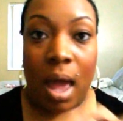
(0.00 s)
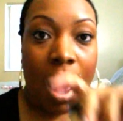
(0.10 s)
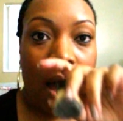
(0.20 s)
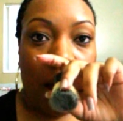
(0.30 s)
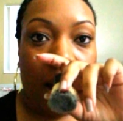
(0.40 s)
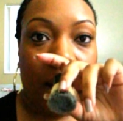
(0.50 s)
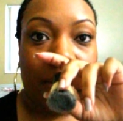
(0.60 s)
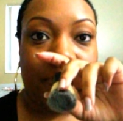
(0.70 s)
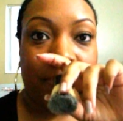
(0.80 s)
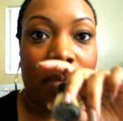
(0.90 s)

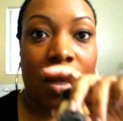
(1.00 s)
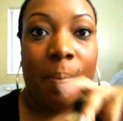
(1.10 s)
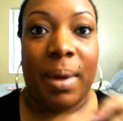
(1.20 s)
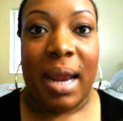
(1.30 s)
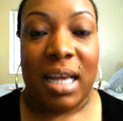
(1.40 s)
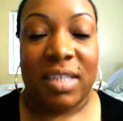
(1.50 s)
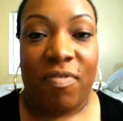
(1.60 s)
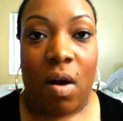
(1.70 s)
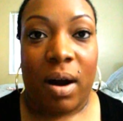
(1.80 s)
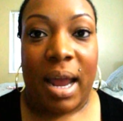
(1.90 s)
But as
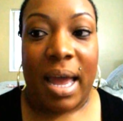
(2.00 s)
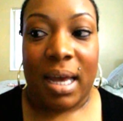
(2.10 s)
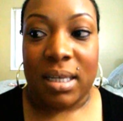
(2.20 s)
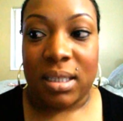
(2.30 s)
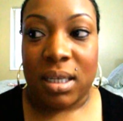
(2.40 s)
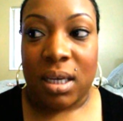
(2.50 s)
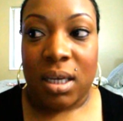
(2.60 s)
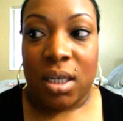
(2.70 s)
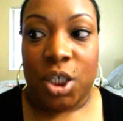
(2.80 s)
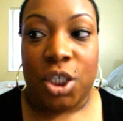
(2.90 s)
far as
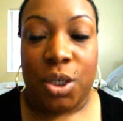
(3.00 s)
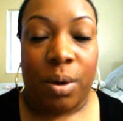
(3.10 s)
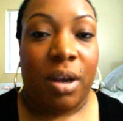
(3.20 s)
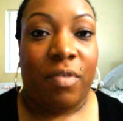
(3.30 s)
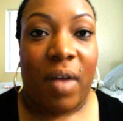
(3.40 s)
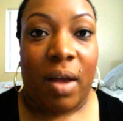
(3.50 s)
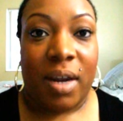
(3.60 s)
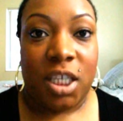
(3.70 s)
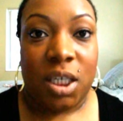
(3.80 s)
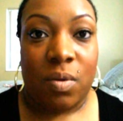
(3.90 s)
just doing your
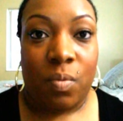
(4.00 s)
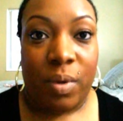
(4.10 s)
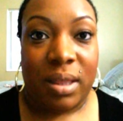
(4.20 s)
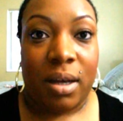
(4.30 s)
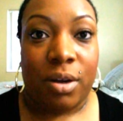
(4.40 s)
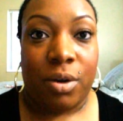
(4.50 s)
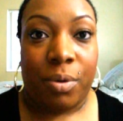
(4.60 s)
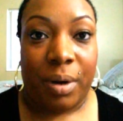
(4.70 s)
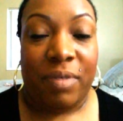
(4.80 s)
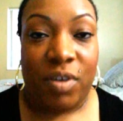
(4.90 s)
foundation with
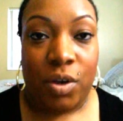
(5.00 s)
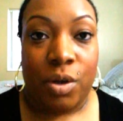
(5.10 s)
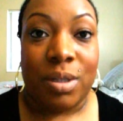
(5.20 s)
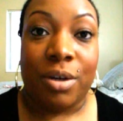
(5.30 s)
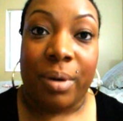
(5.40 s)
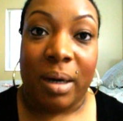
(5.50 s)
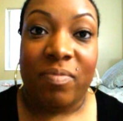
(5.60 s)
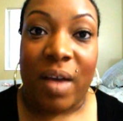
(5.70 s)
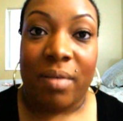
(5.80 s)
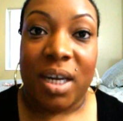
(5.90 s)
if you use a cream
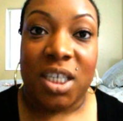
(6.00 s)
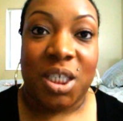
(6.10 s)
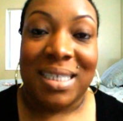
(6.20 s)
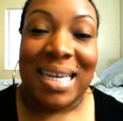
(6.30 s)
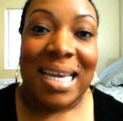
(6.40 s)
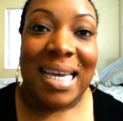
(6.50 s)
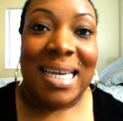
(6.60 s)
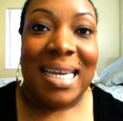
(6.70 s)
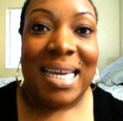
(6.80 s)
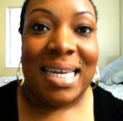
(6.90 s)
foundation,
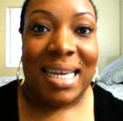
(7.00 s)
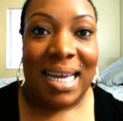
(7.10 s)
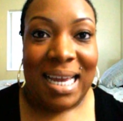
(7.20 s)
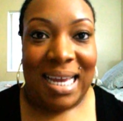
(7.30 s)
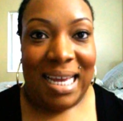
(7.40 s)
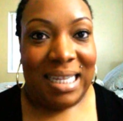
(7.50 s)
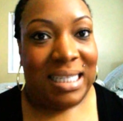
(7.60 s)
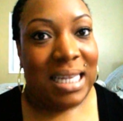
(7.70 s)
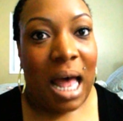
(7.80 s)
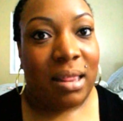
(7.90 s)
it's
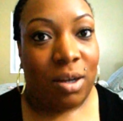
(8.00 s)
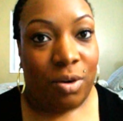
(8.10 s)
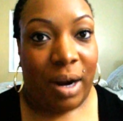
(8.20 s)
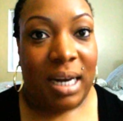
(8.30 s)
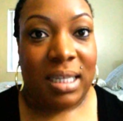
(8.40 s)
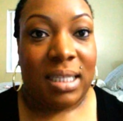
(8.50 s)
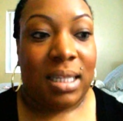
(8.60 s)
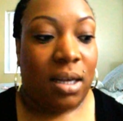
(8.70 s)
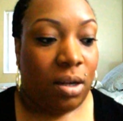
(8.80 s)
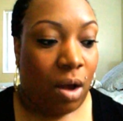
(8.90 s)
not the greatest.
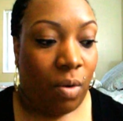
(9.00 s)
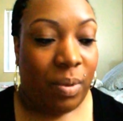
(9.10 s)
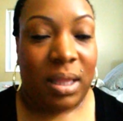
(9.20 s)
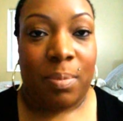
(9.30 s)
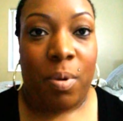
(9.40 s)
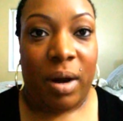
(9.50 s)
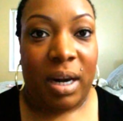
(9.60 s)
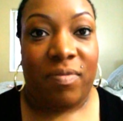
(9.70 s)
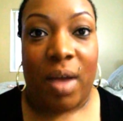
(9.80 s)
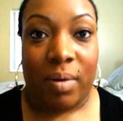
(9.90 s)
Go with the
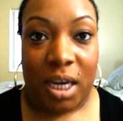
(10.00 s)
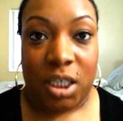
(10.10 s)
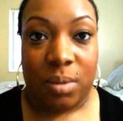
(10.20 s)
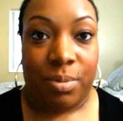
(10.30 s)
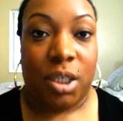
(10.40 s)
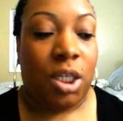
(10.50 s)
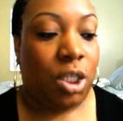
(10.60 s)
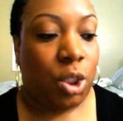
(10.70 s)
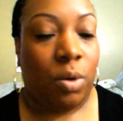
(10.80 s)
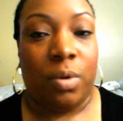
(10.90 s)
pointed foundation brush, the
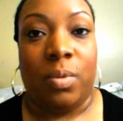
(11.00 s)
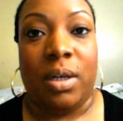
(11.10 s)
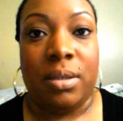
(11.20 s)
short one.